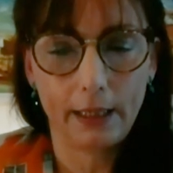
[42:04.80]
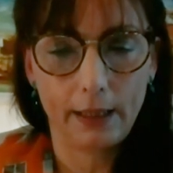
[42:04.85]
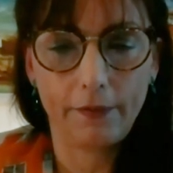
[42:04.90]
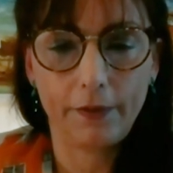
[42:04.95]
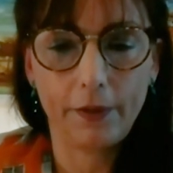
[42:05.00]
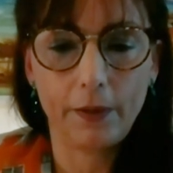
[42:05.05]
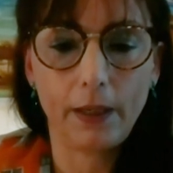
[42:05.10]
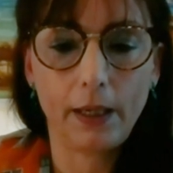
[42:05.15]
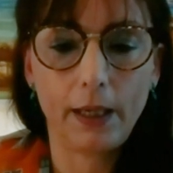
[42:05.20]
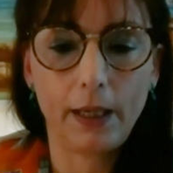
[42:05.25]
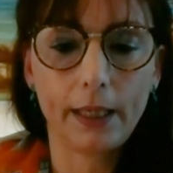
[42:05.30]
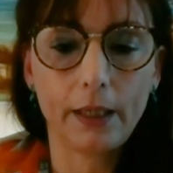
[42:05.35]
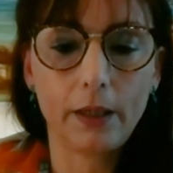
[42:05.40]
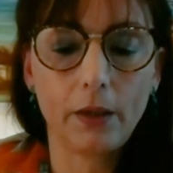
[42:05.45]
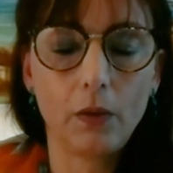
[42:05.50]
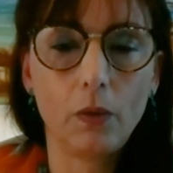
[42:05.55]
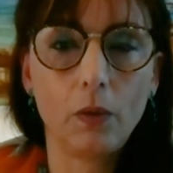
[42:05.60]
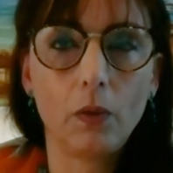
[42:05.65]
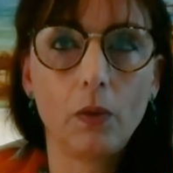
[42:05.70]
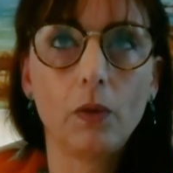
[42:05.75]
if you like,
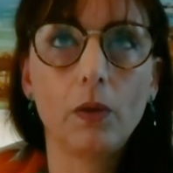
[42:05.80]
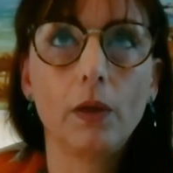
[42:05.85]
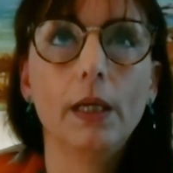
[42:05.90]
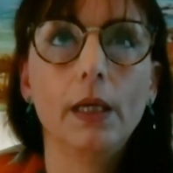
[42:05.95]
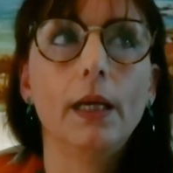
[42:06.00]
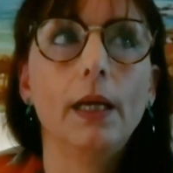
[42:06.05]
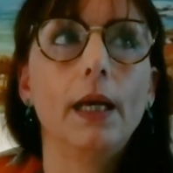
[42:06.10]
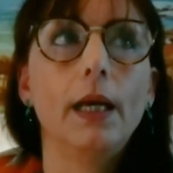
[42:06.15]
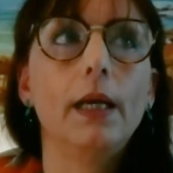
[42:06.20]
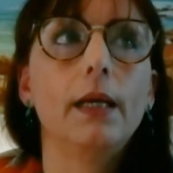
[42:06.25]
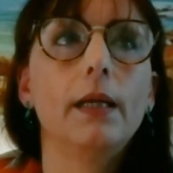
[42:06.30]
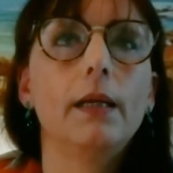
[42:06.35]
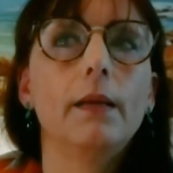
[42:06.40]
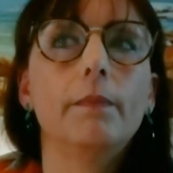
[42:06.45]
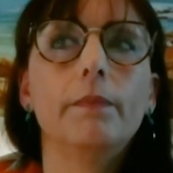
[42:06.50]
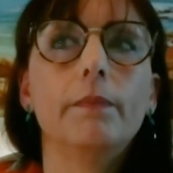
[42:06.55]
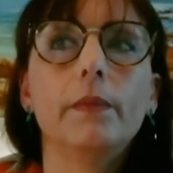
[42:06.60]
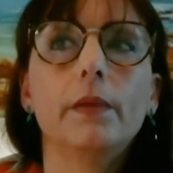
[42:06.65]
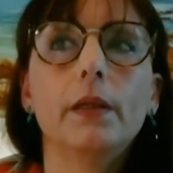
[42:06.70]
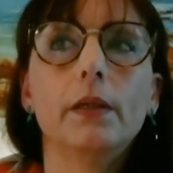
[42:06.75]
or
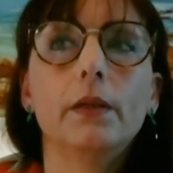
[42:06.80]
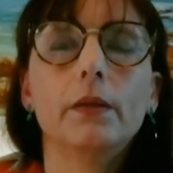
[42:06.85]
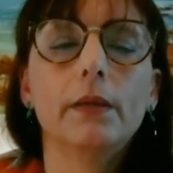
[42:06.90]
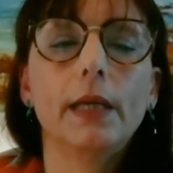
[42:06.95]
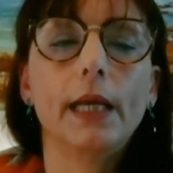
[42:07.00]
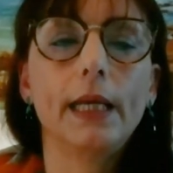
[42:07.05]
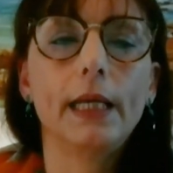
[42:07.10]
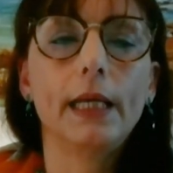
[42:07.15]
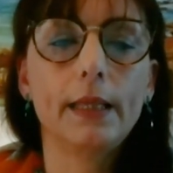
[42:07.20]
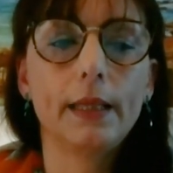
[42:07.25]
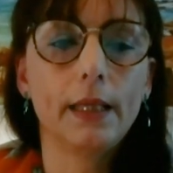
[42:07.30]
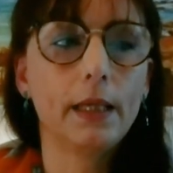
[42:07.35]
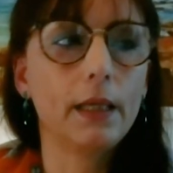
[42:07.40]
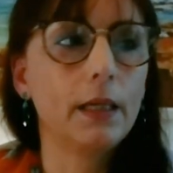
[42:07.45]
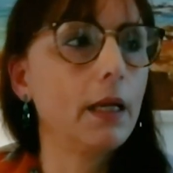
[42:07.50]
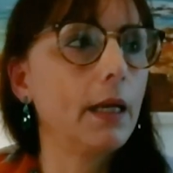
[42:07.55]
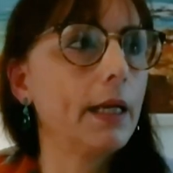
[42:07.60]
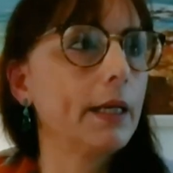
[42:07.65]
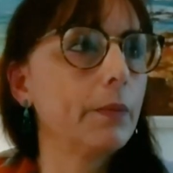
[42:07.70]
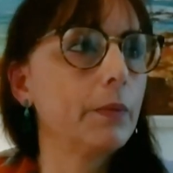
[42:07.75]
anything
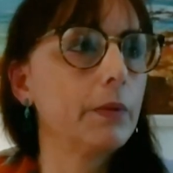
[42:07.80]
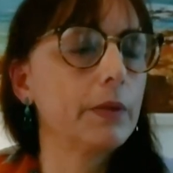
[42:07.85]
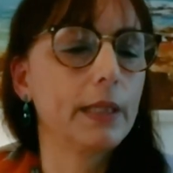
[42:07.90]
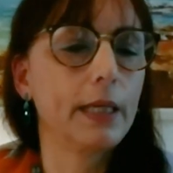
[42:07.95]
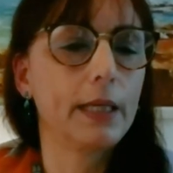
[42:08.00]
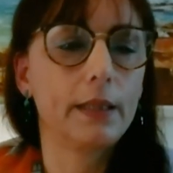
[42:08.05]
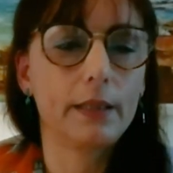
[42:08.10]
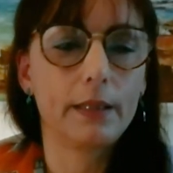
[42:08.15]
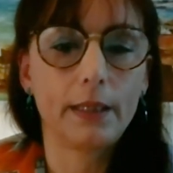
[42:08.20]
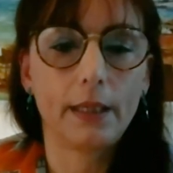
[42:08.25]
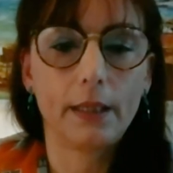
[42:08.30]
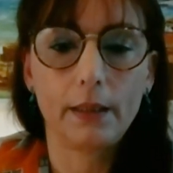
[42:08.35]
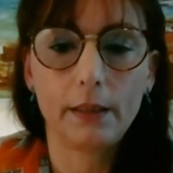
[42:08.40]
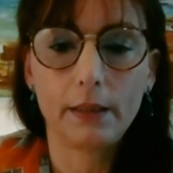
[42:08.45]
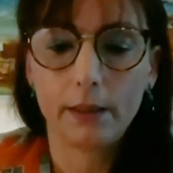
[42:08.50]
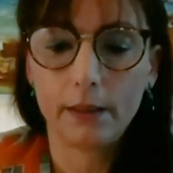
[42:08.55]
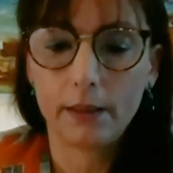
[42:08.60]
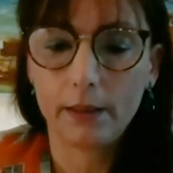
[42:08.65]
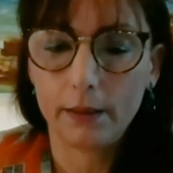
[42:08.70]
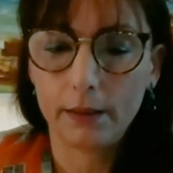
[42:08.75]
like, we'll say,
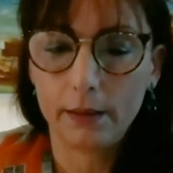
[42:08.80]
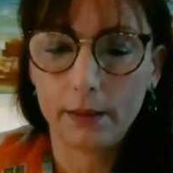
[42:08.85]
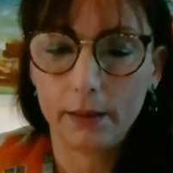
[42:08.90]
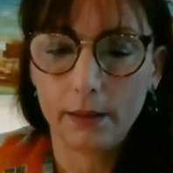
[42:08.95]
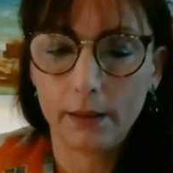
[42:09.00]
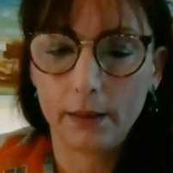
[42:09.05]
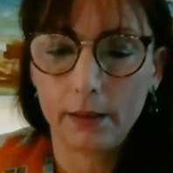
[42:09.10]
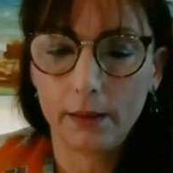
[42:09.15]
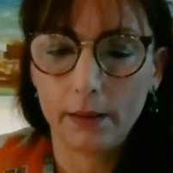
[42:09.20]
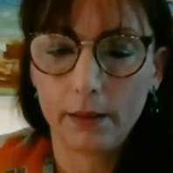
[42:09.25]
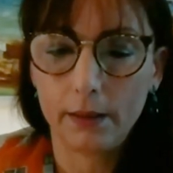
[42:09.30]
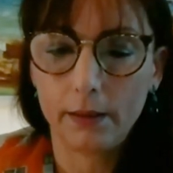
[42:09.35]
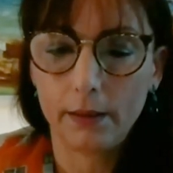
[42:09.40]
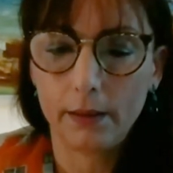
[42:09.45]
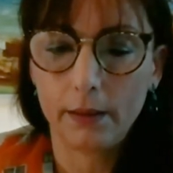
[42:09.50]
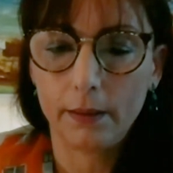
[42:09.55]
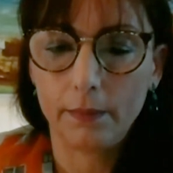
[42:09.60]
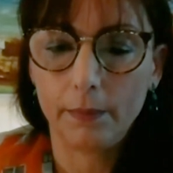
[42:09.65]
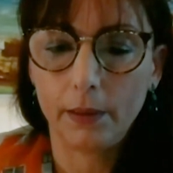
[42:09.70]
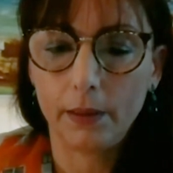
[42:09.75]

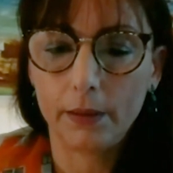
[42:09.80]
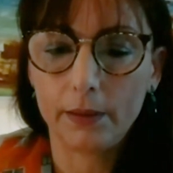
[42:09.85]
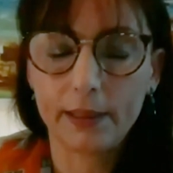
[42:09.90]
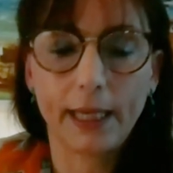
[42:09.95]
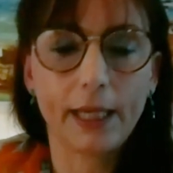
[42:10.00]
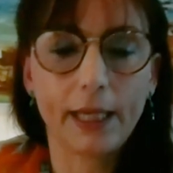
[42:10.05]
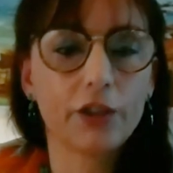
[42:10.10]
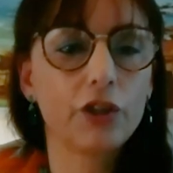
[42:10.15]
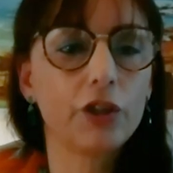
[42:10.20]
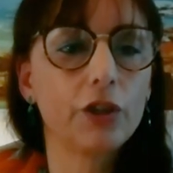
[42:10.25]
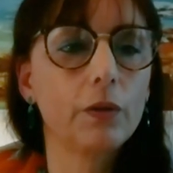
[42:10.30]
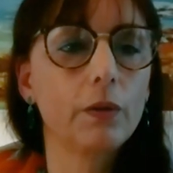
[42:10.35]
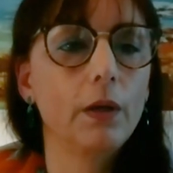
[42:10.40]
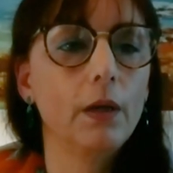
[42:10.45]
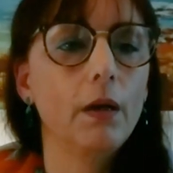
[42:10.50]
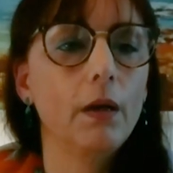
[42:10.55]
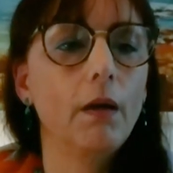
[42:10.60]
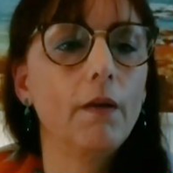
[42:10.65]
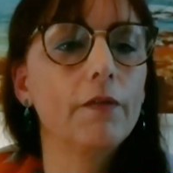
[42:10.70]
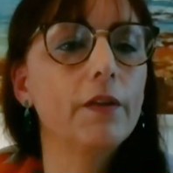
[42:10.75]
a statue
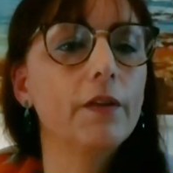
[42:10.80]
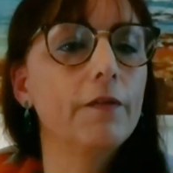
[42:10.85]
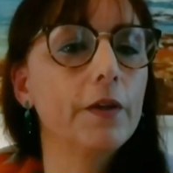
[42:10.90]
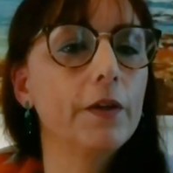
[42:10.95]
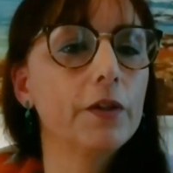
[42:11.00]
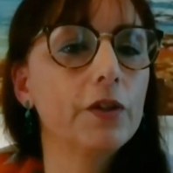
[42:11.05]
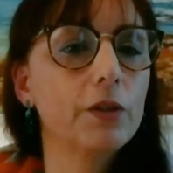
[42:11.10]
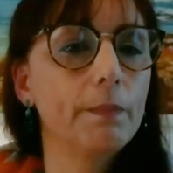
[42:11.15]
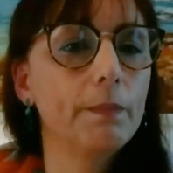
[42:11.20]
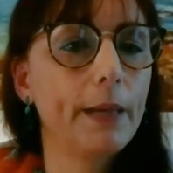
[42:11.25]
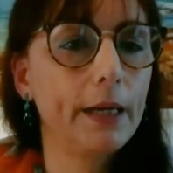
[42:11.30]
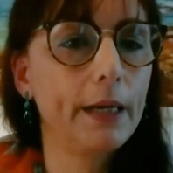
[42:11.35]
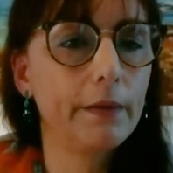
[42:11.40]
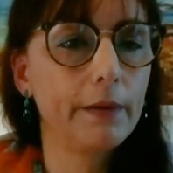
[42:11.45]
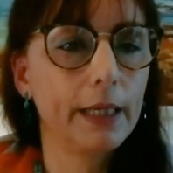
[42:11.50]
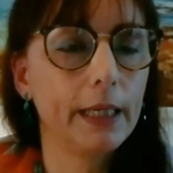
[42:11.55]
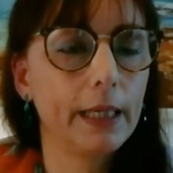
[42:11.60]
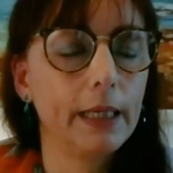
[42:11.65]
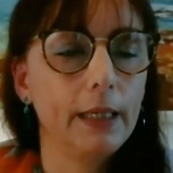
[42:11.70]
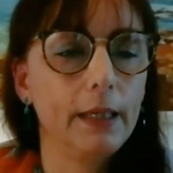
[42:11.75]
of the Virgin
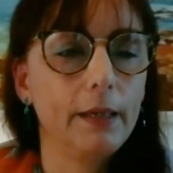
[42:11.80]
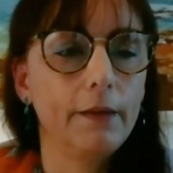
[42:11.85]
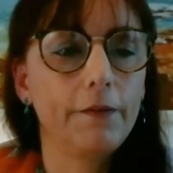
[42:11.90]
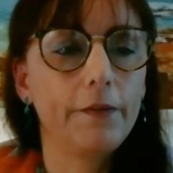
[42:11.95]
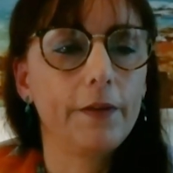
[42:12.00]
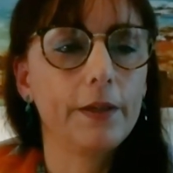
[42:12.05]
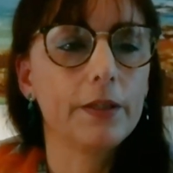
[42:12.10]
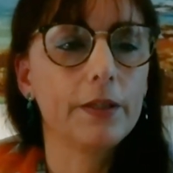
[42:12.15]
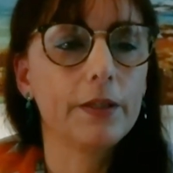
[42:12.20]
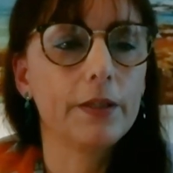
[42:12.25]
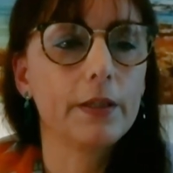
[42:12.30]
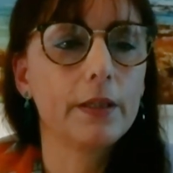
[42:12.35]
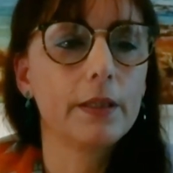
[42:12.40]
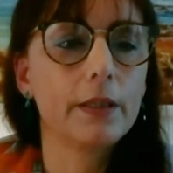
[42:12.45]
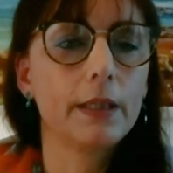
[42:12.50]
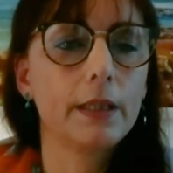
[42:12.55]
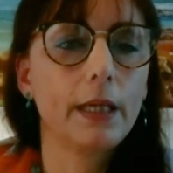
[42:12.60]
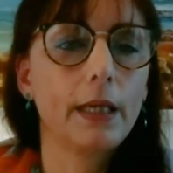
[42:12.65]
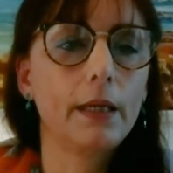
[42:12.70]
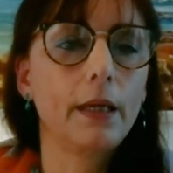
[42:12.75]
Mary, for
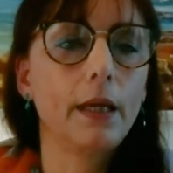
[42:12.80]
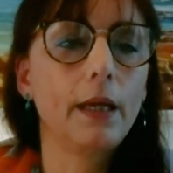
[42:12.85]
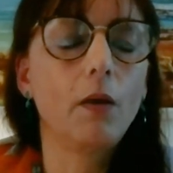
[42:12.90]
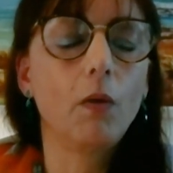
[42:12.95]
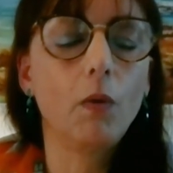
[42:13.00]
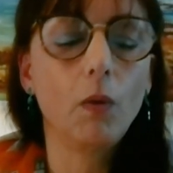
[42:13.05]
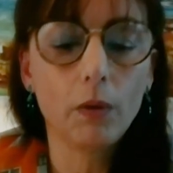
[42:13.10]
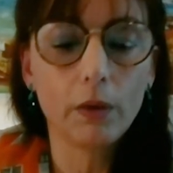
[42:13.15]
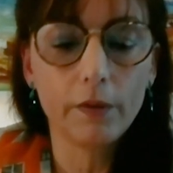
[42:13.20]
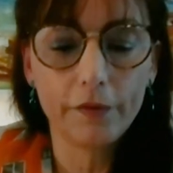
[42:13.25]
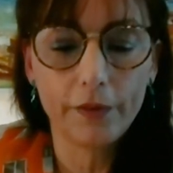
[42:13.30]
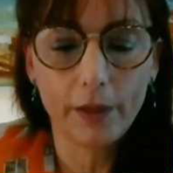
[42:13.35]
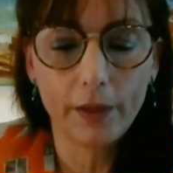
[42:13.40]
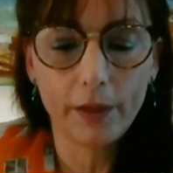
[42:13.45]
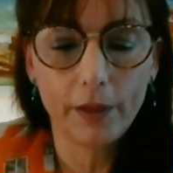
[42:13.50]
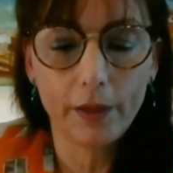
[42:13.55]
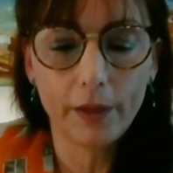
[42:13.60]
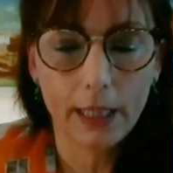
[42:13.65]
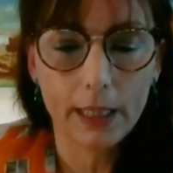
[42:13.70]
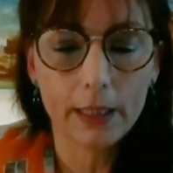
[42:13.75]
instance. All of
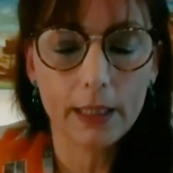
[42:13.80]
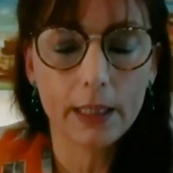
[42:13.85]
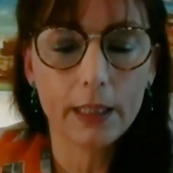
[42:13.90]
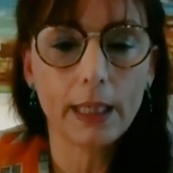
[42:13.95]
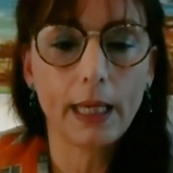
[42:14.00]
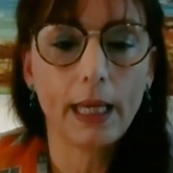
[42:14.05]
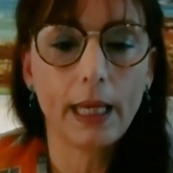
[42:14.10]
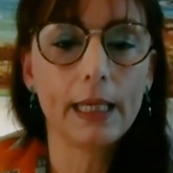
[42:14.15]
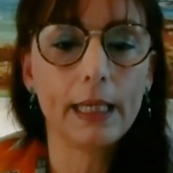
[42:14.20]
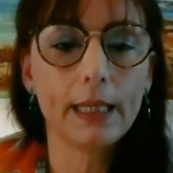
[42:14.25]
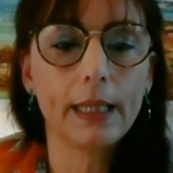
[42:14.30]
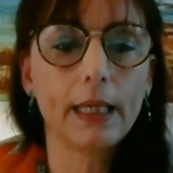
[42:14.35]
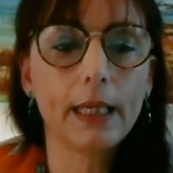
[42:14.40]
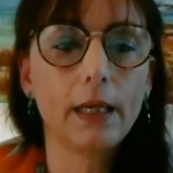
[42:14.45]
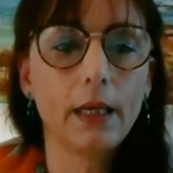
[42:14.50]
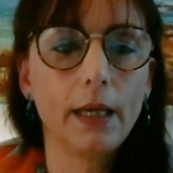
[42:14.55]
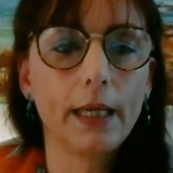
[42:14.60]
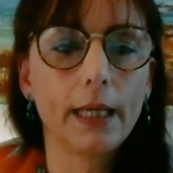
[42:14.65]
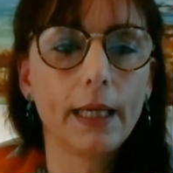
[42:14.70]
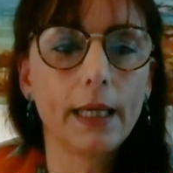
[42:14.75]
those deities, anything
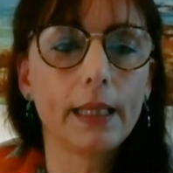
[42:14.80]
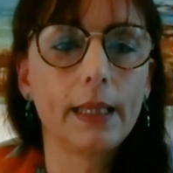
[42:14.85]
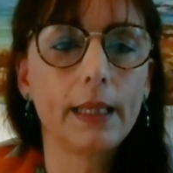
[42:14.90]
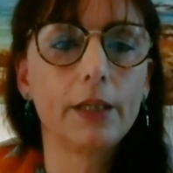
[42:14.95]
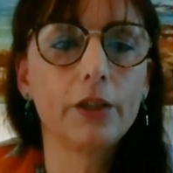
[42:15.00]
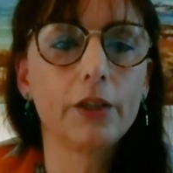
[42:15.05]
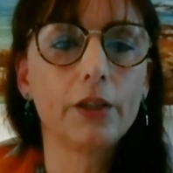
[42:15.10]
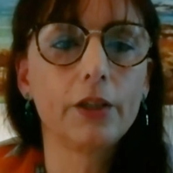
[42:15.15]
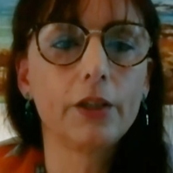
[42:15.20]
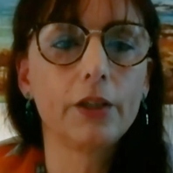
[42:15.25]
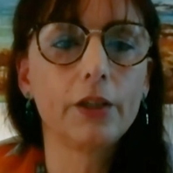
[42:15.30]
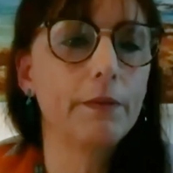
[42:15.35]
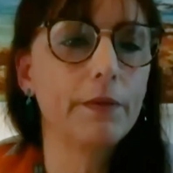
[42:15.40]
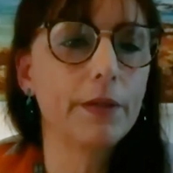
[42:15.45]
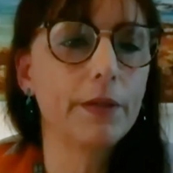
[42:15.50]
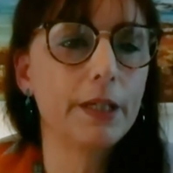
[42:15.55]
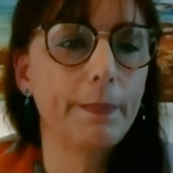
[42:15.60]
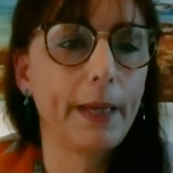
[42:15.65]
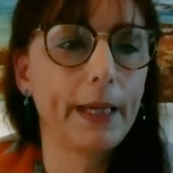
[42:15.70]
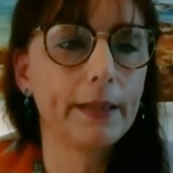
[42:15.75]
like that, should be
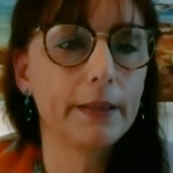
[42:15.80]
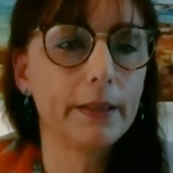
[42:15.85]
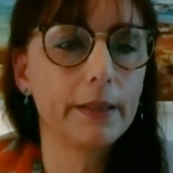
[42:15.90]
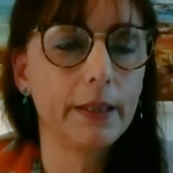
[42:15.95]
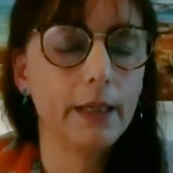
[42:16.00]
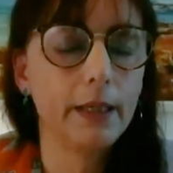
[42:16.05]
respected.